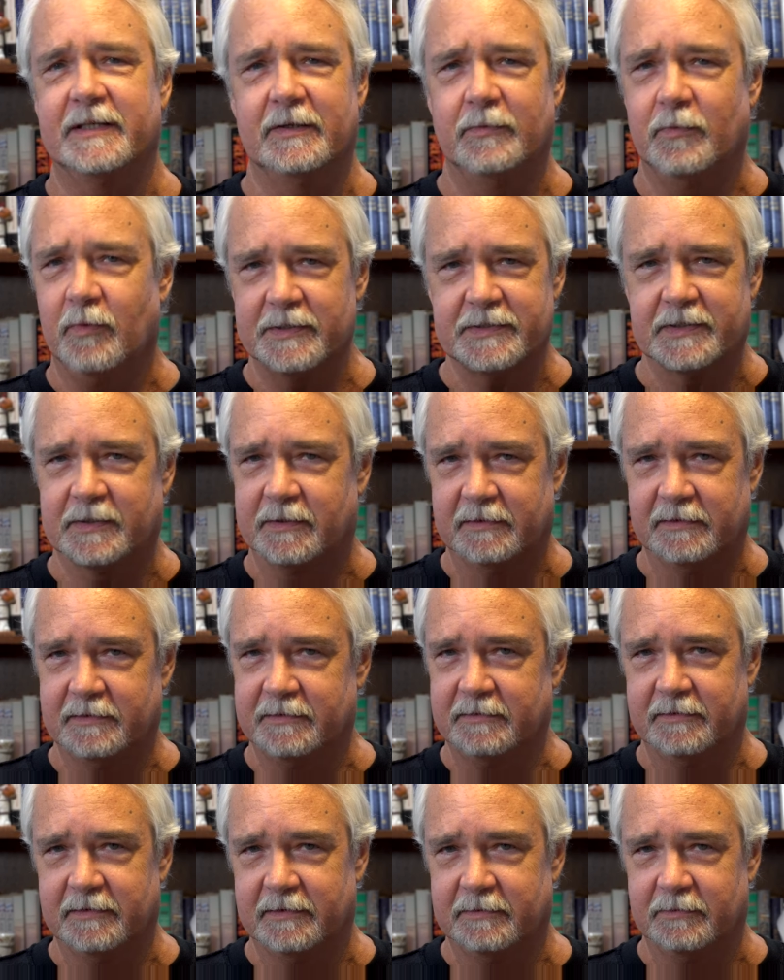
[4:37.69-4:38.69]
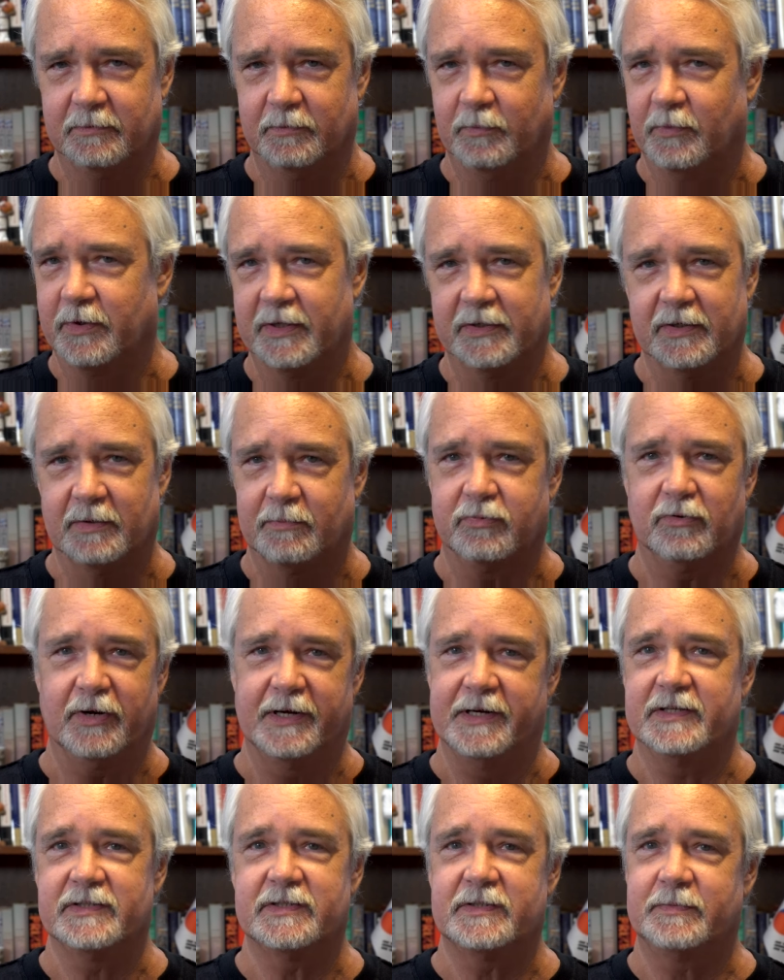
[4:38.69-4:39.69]
He wasn't one of the
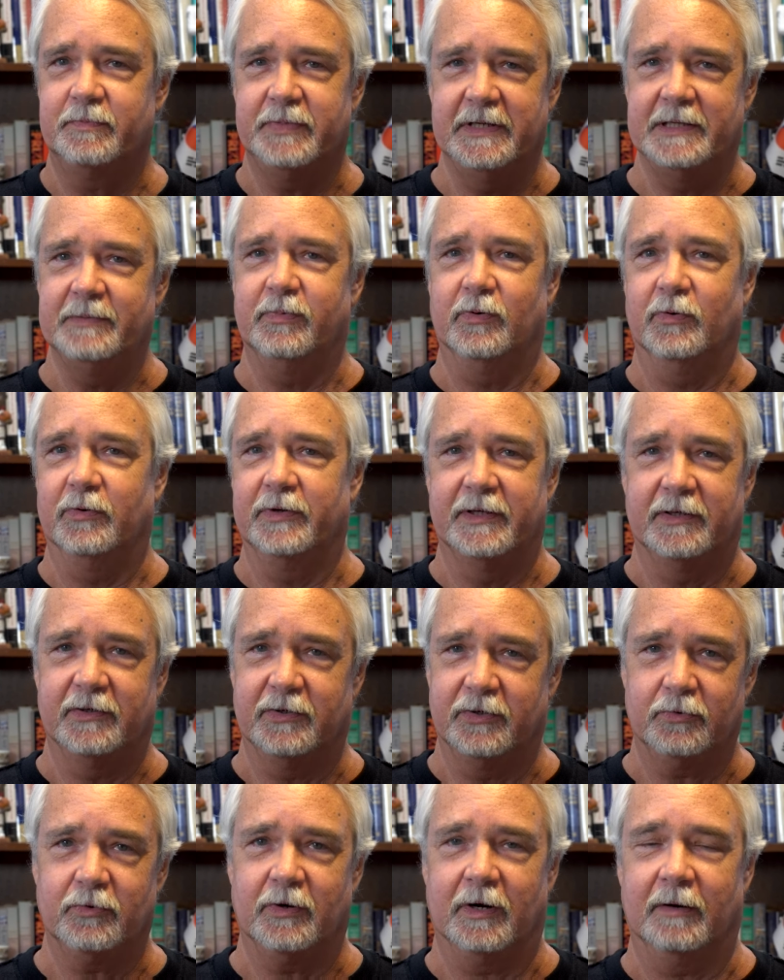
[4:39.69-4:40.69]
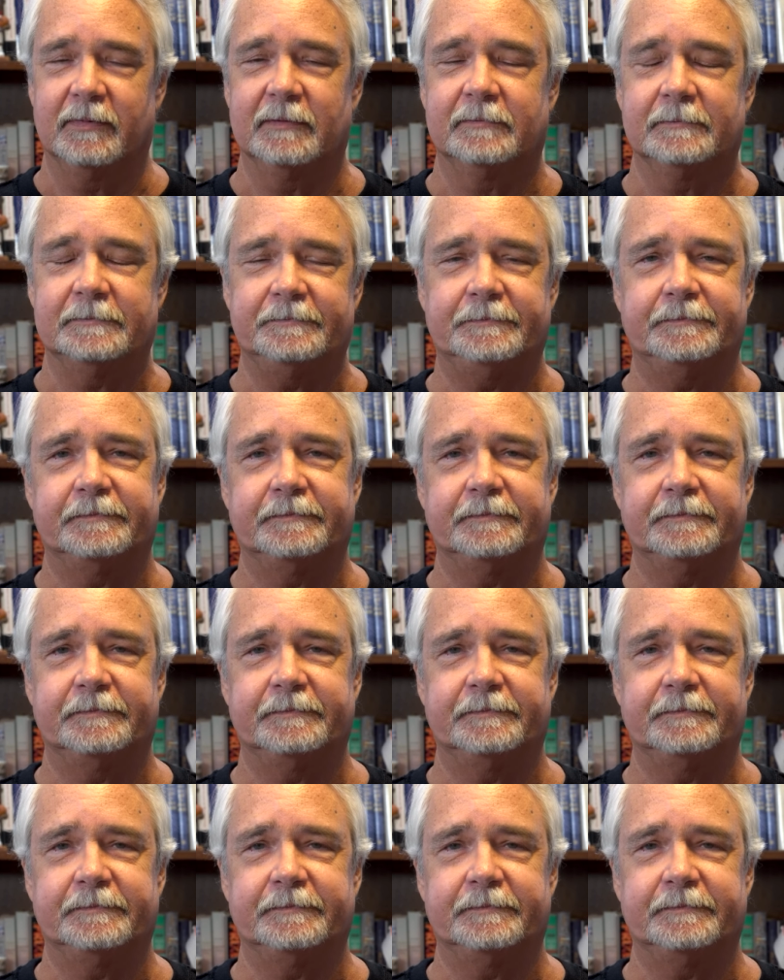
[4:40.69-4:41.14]
brightest people in Europe.